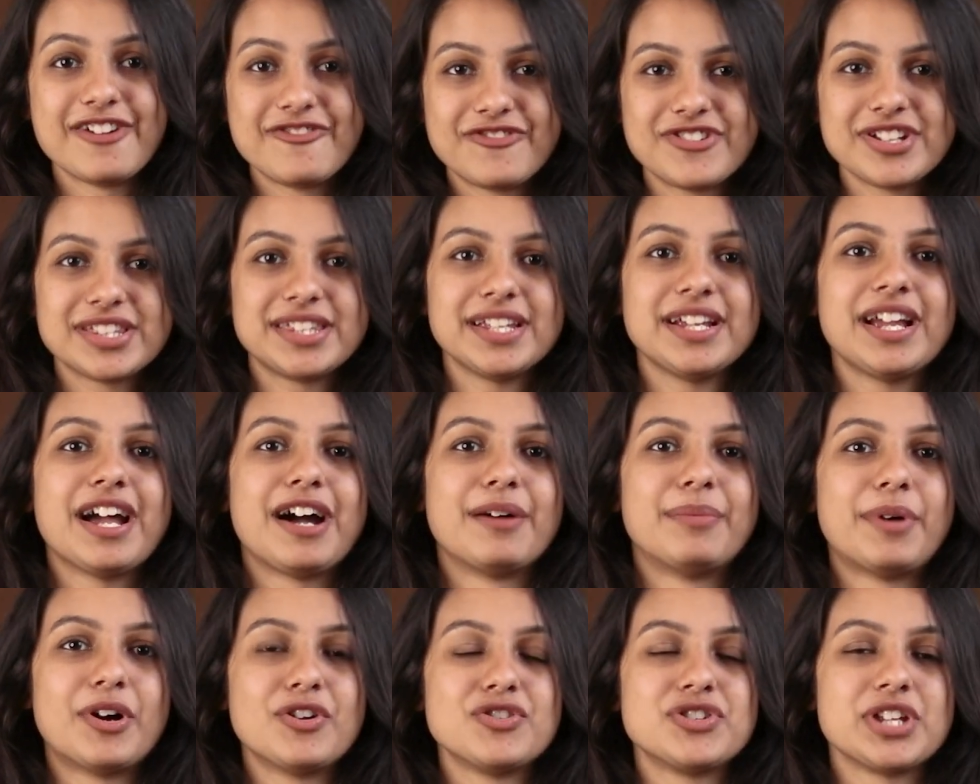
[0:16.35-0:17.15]
everything
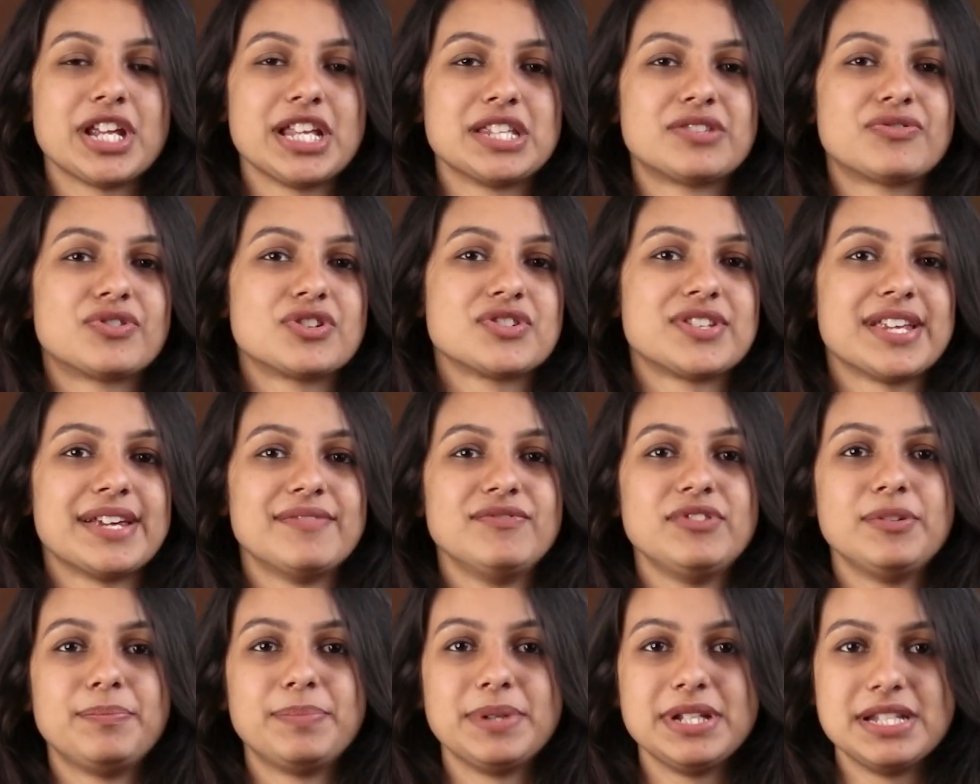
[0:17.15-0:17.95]
about Salesforce
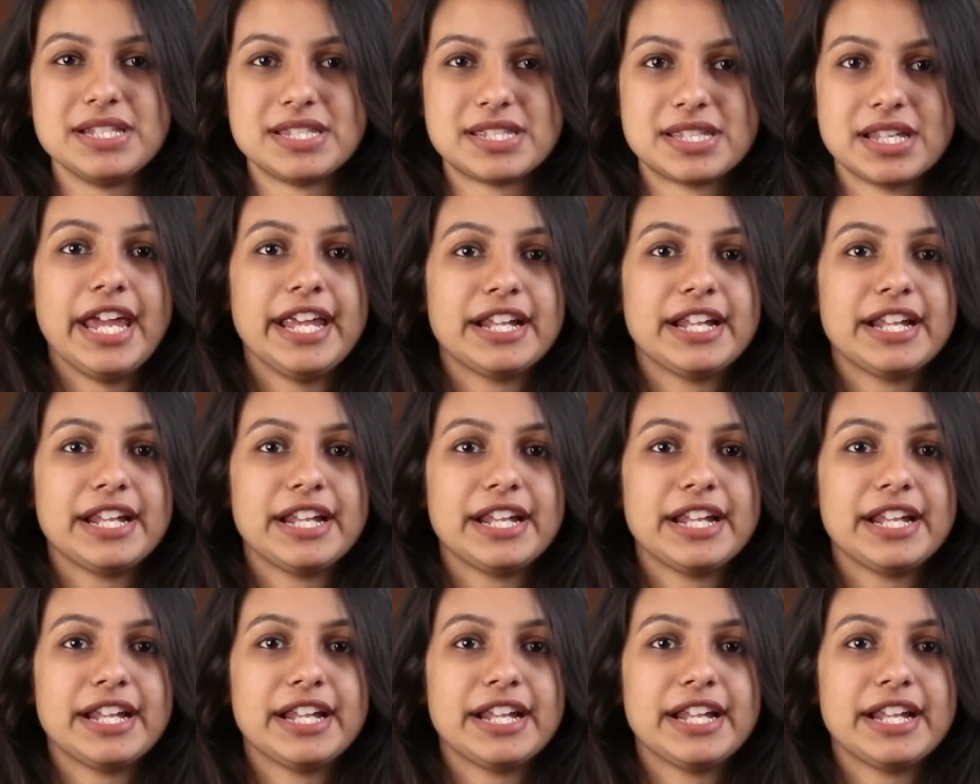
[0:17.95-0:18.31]
MVPs,